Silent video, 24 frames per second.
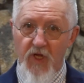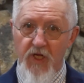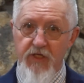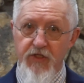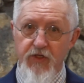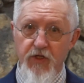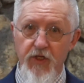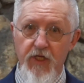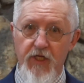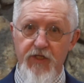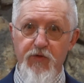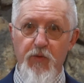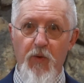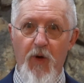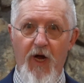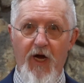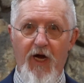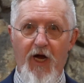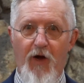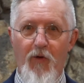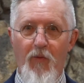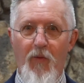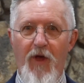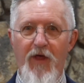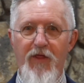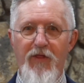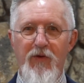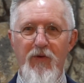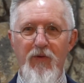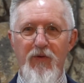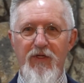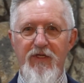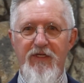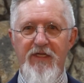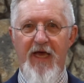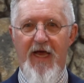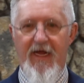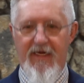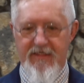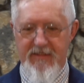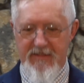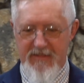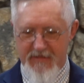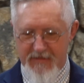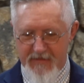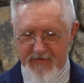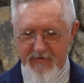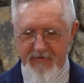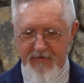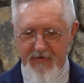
So let's walk our way through the text